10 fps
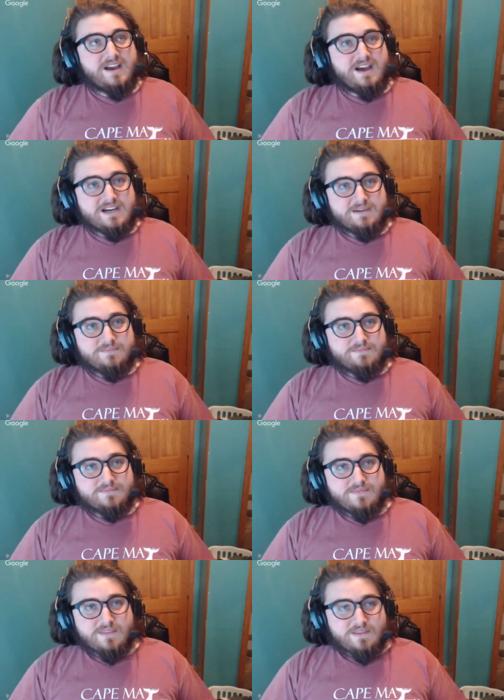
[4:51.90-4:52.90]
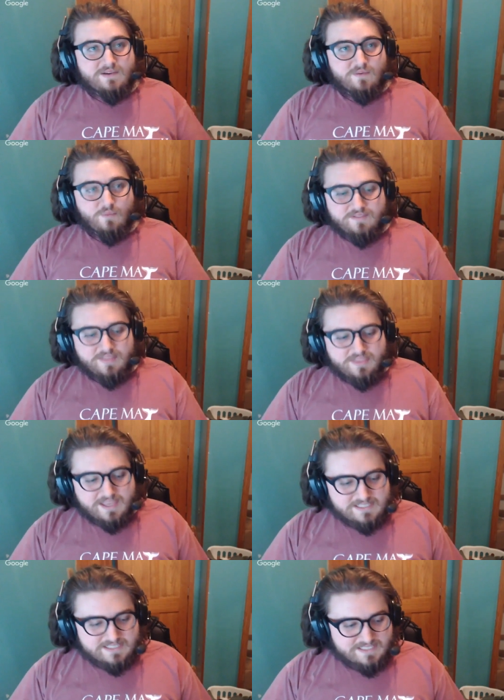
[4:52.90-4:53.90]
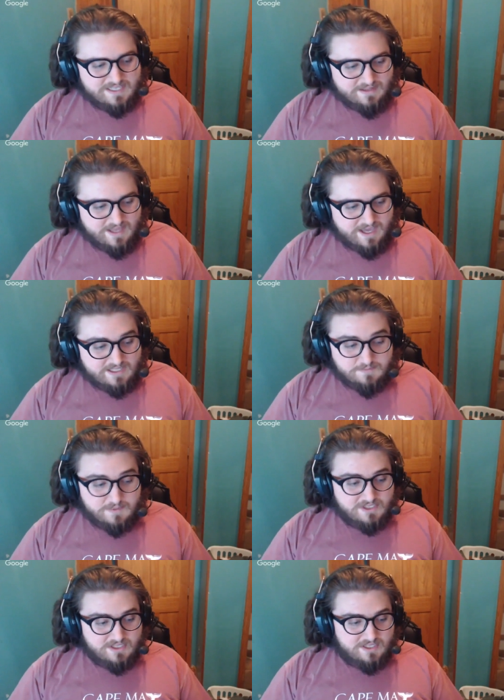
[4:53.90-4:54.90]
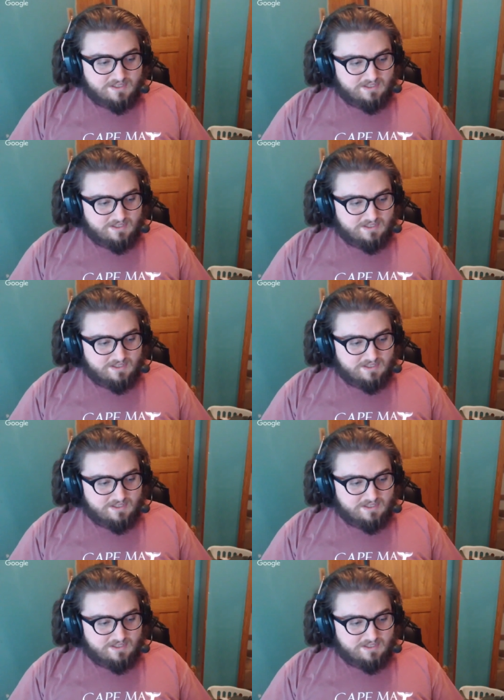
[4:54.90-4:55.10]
Um, one of the things I see a lot, especially in